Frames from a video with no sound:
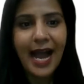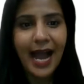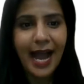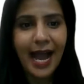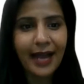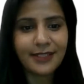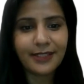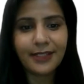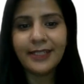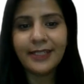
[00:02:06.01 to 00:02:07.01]
And
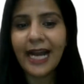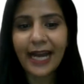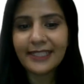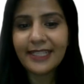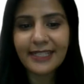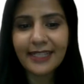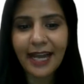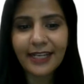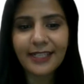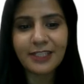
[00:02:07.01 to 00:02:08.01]
other than
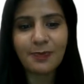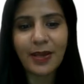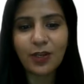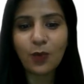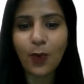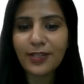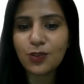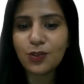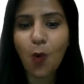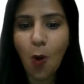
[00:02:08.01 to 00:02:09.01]
that, it's my request
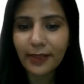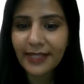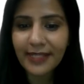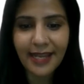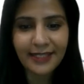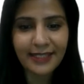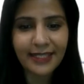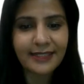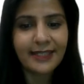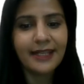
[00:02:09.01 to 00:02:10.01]
to all the attendees